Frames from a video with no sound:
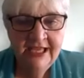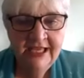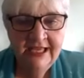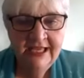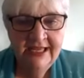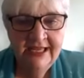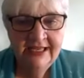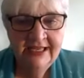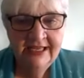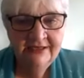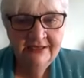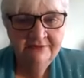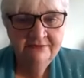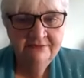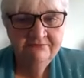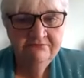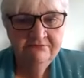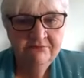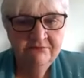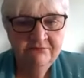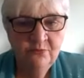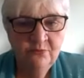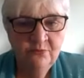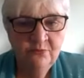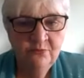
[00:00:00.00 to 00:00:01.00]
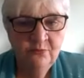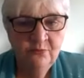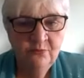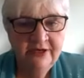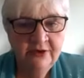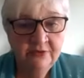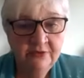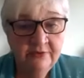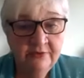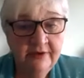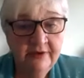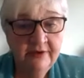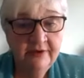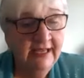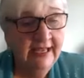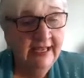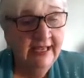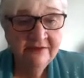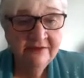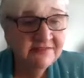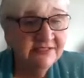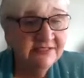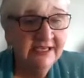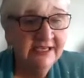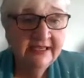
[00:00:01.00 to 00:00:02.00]
And we don't
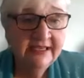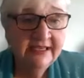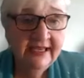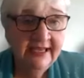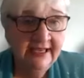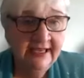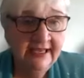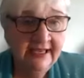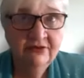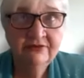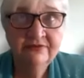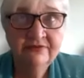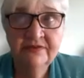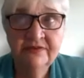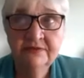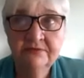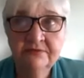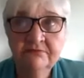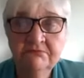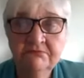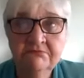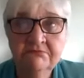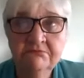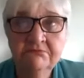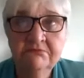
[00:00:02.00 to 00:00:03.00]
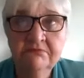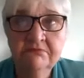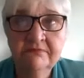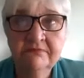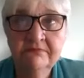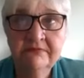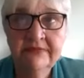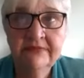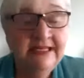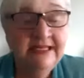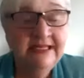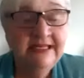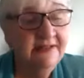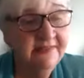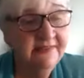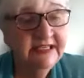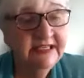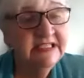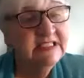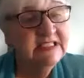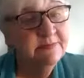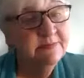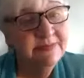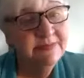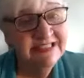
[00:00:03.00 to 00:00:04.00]
have to have anything
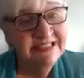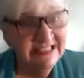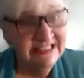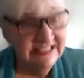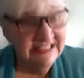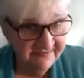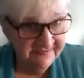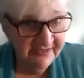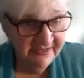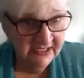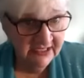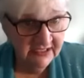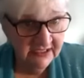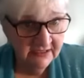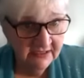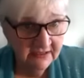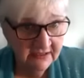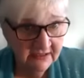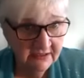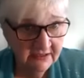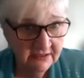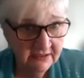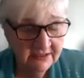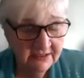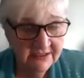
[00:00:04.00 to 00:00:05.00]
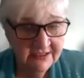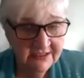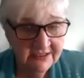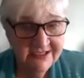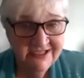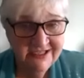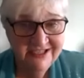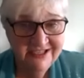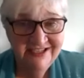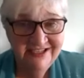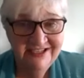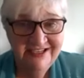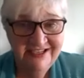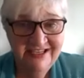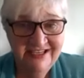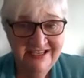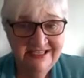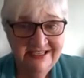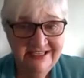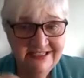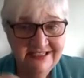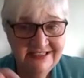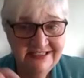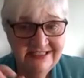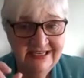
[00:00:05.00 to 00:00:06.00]
specific. It
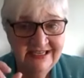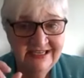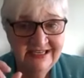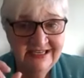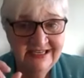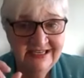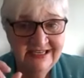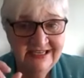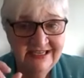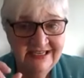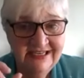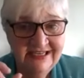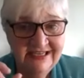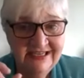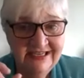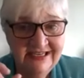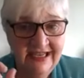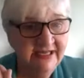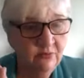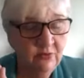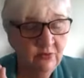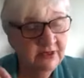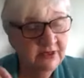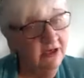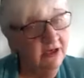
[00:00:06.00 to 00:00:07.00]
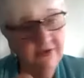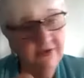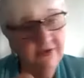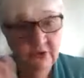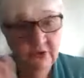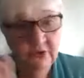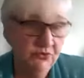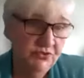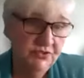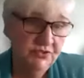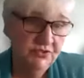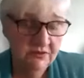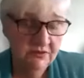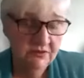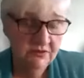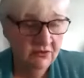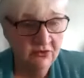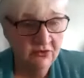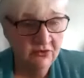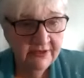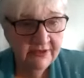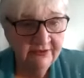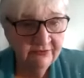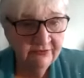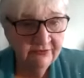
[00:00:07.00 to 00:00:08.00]
doesn't have to be what
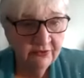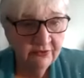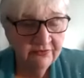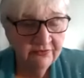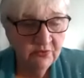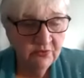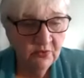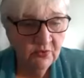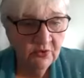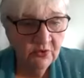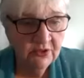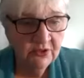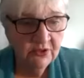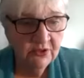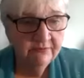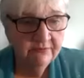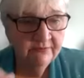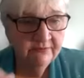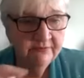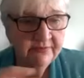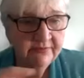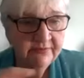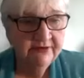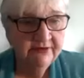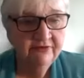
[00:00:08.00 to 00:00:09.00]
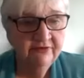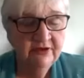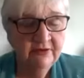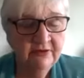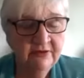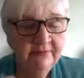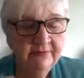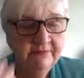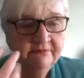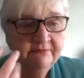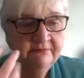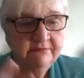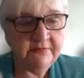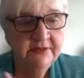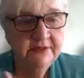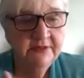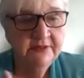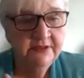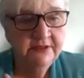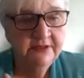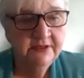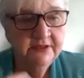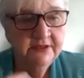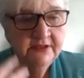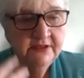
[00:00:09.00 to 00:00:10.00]
others are grateful for, but from
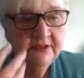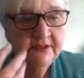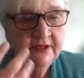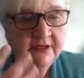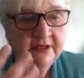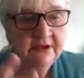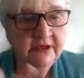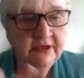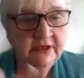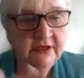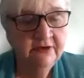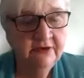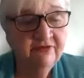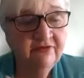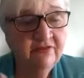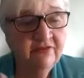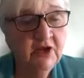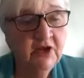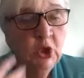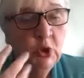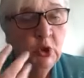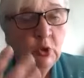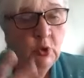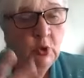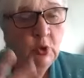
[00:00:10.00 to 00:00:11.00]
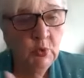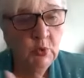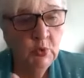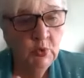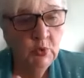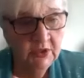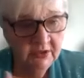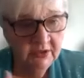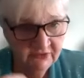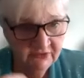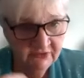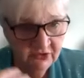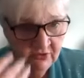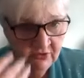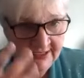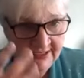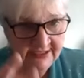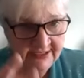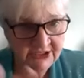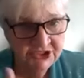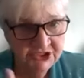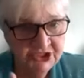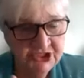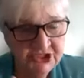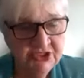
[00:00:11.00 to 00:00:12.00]
a flow of
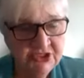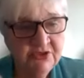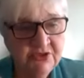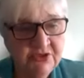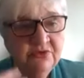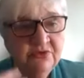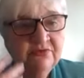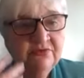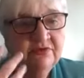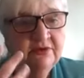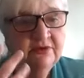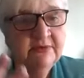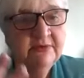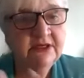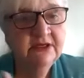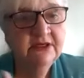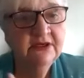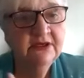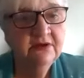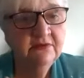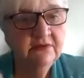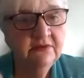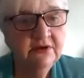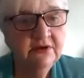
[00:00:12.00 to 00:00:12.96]
gratitude, from a